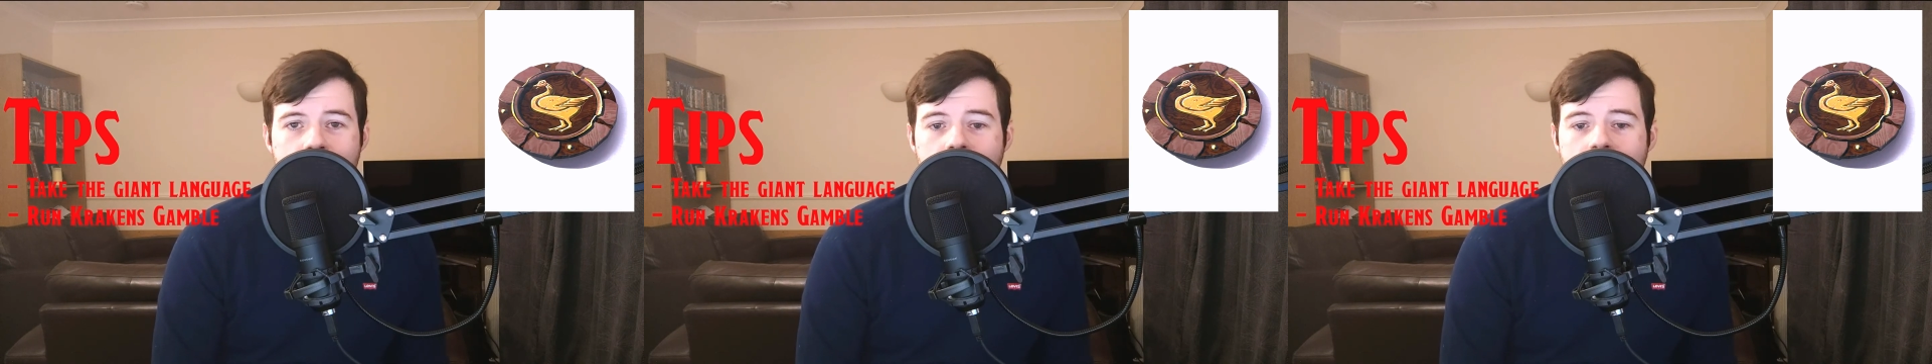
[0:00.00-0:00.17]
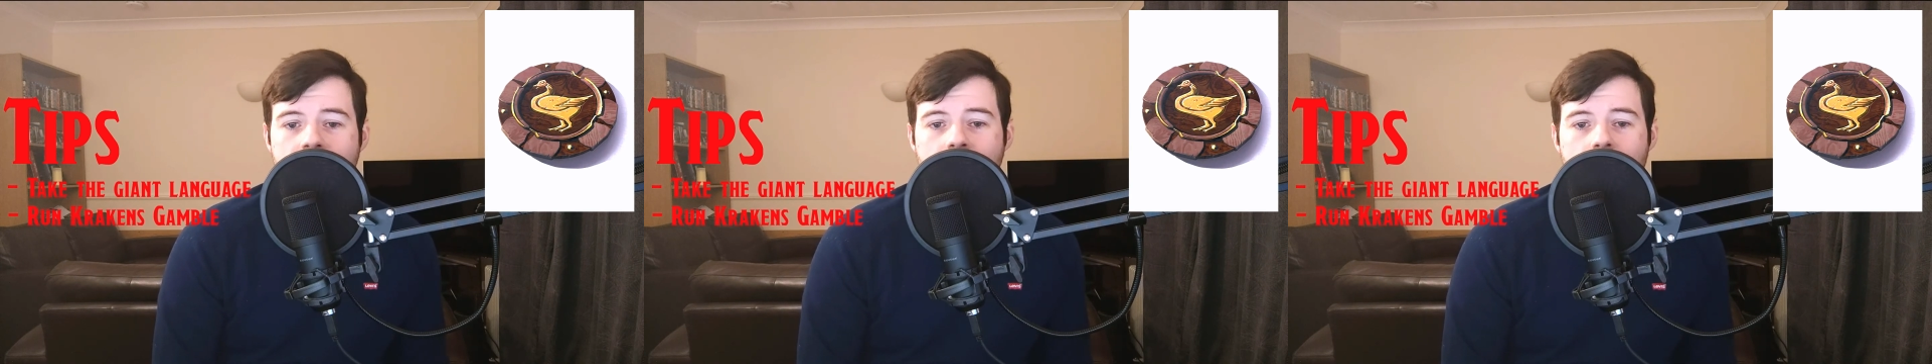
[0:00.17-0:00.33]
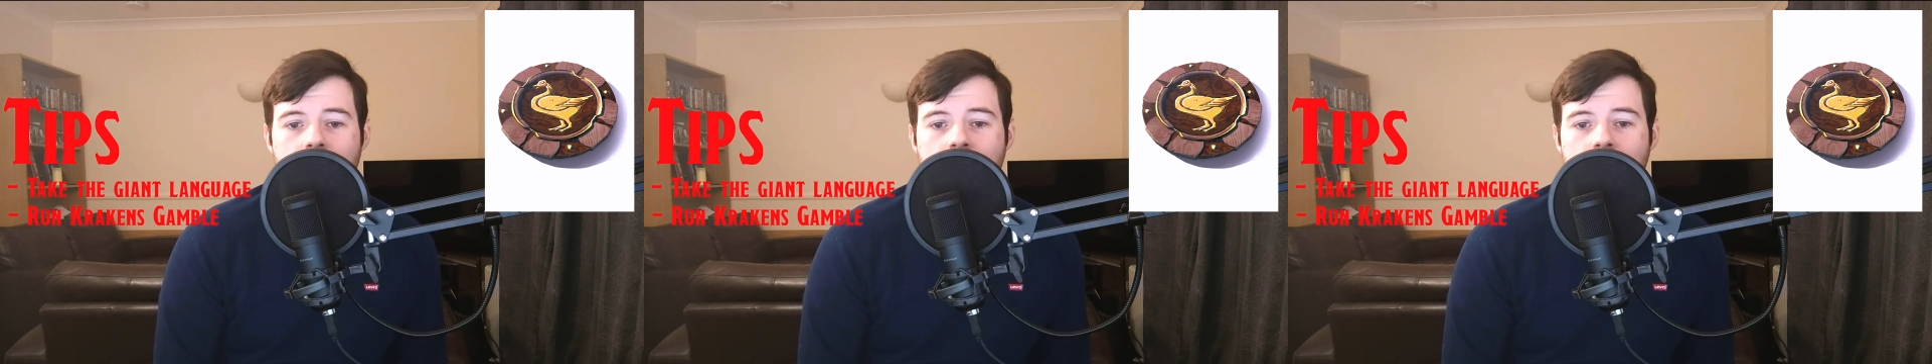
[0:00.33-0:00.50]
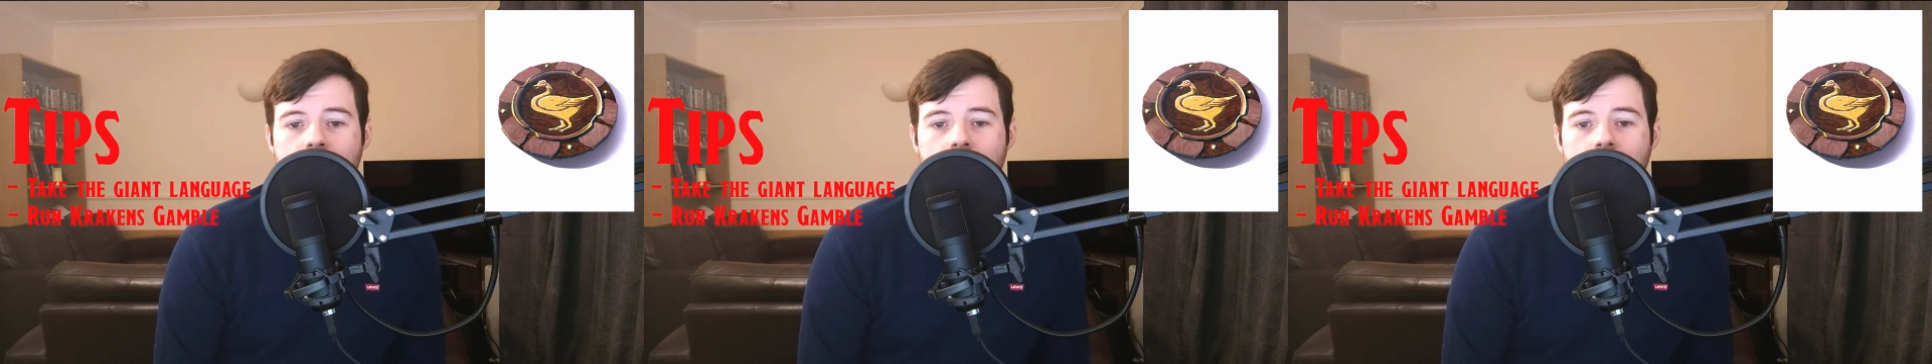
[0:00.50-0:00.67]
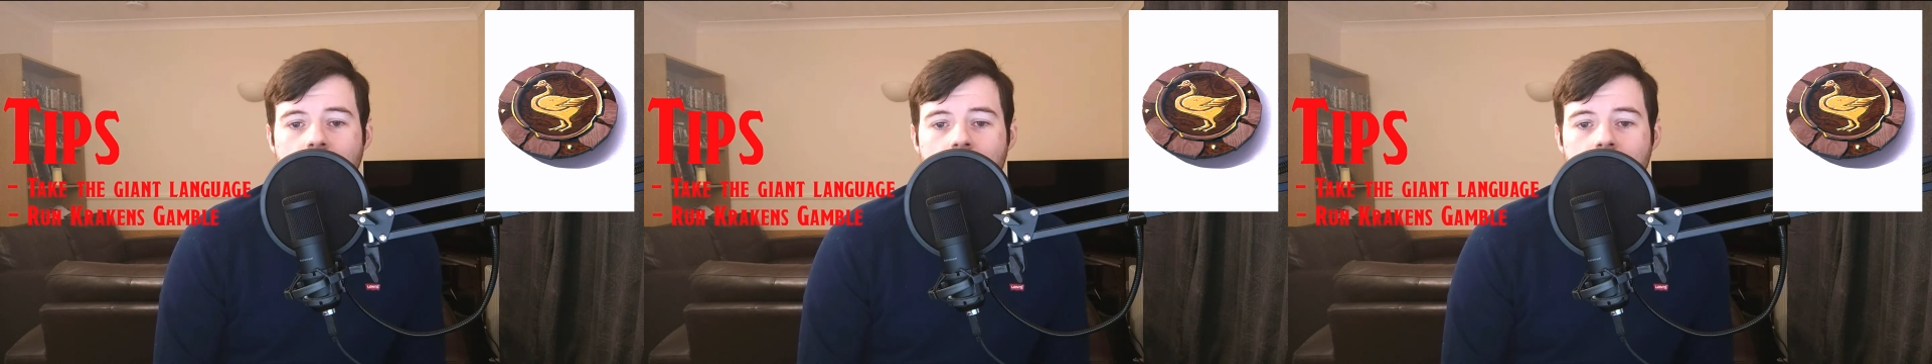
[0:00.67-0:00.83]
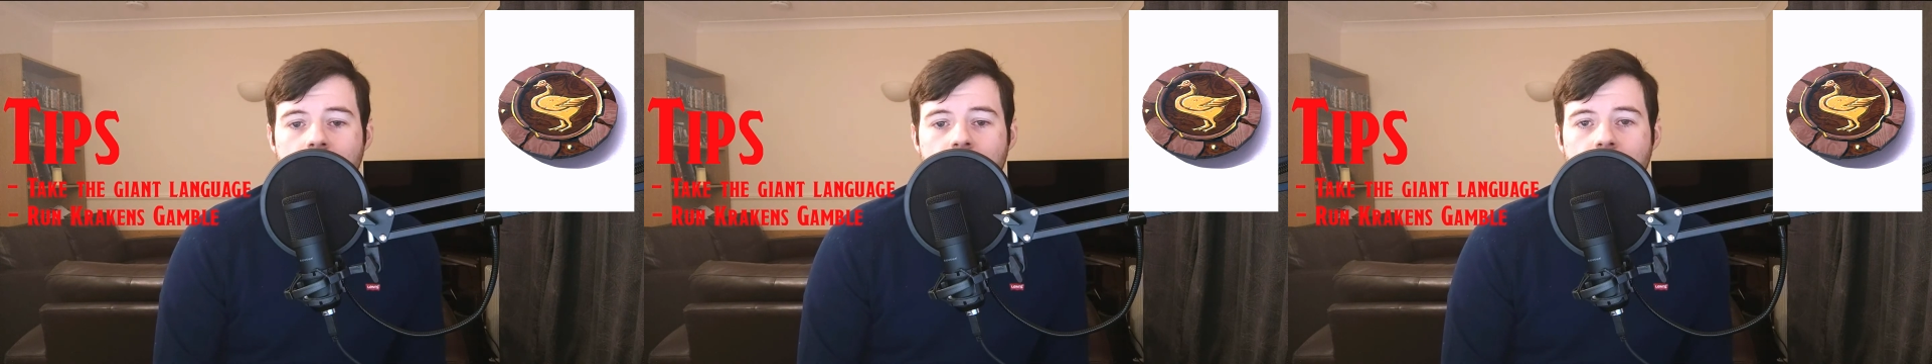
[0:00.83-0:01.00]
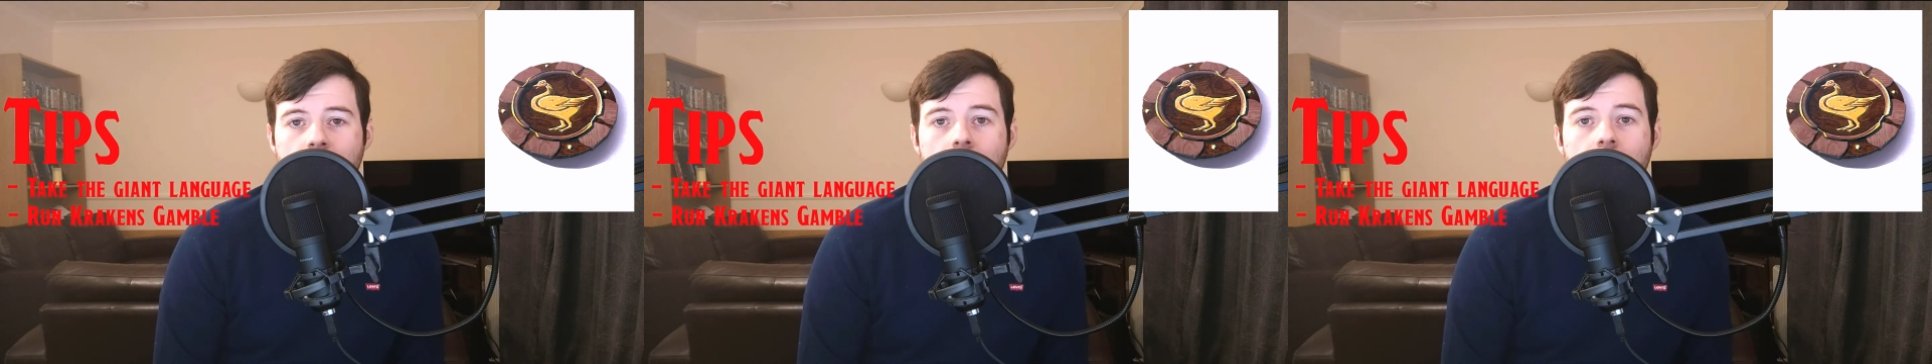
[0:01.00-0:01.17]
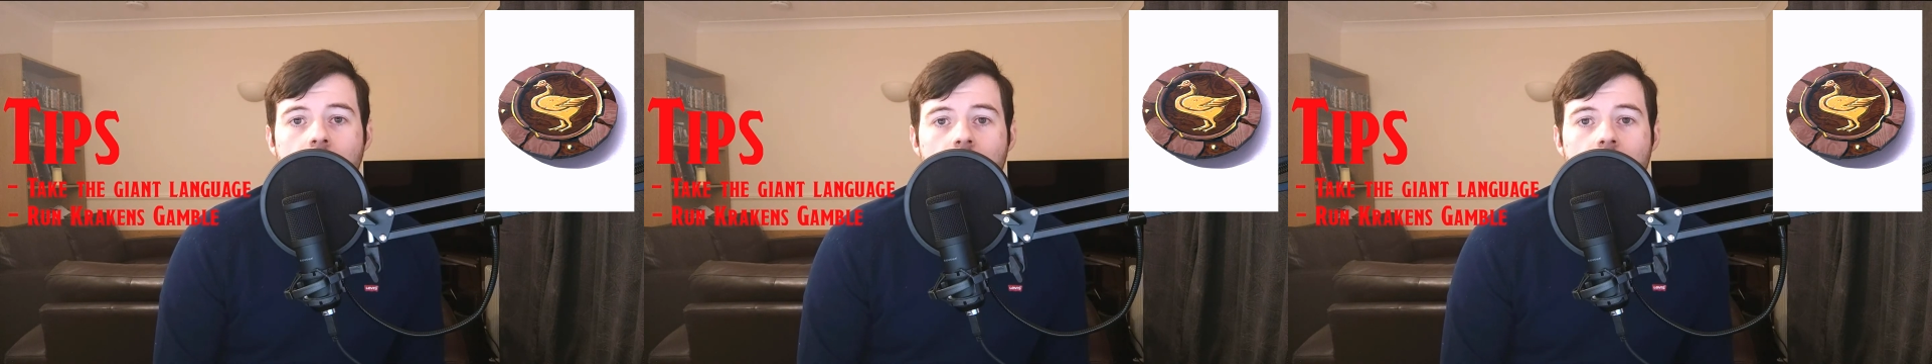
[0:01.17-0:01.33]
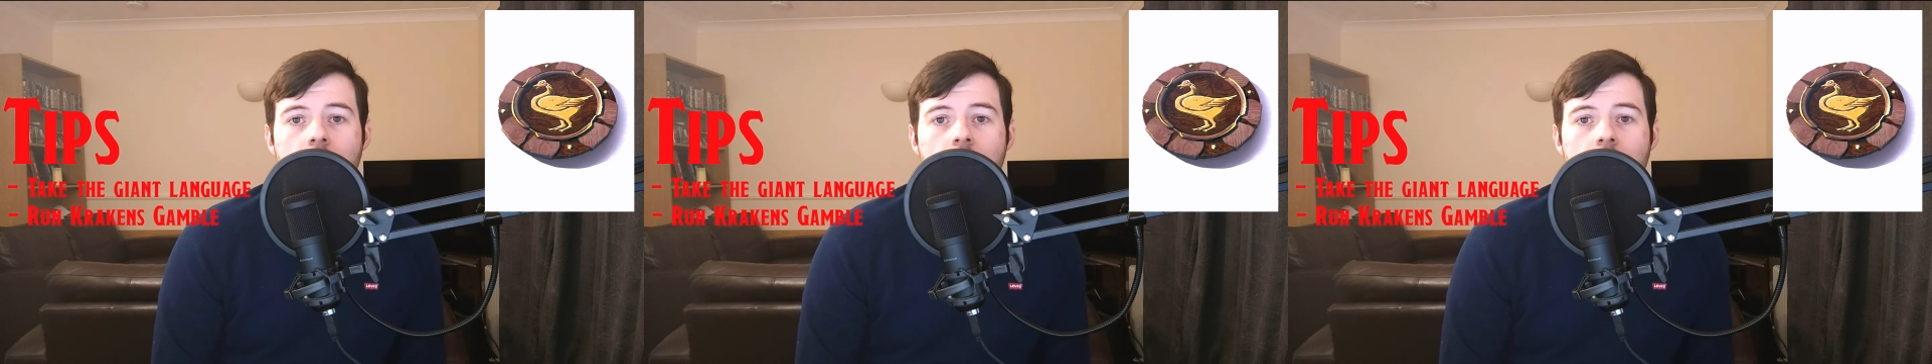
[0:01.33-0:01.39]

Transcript: encountering the coin before,